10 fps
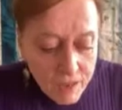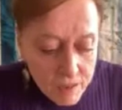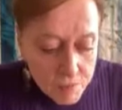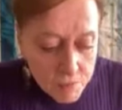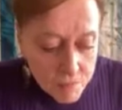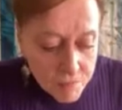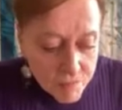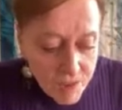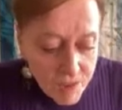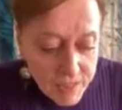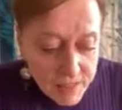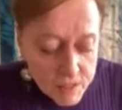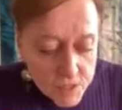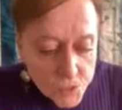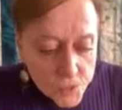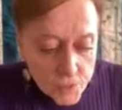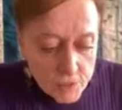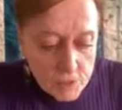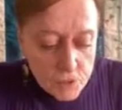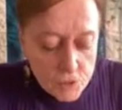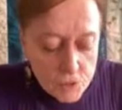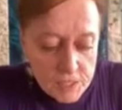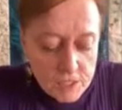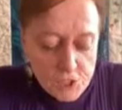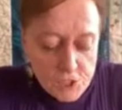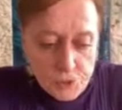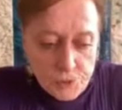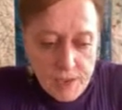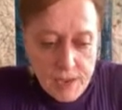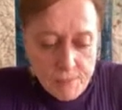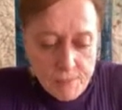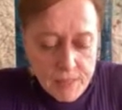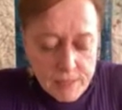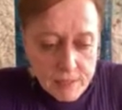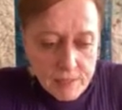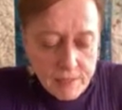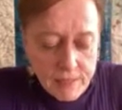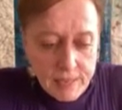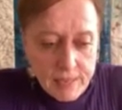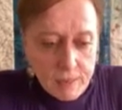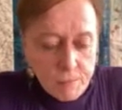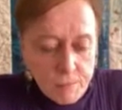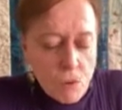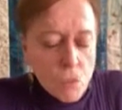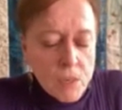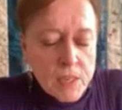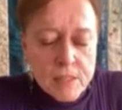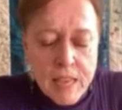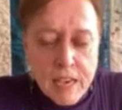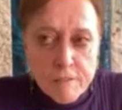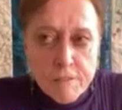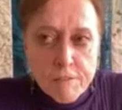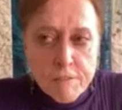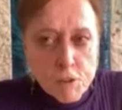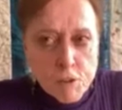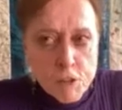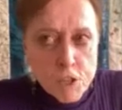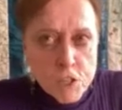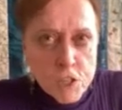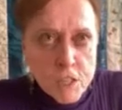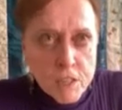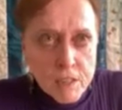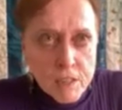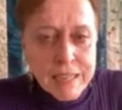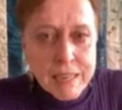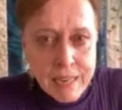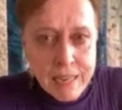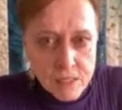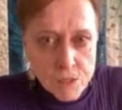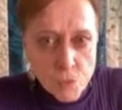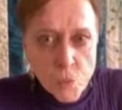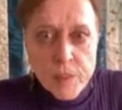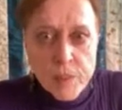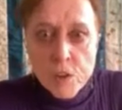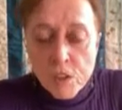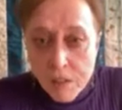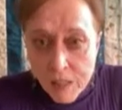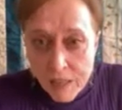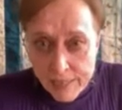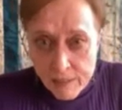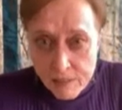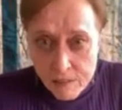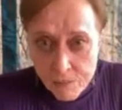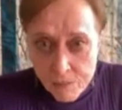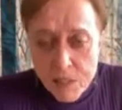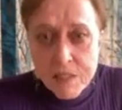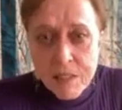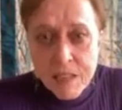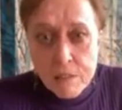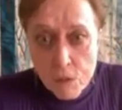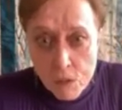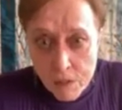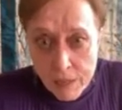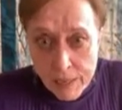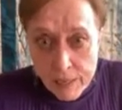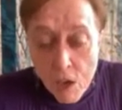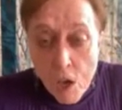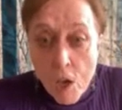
I thought this was really cool because you got me to thinking about what is that first connect with your client? What does that look like?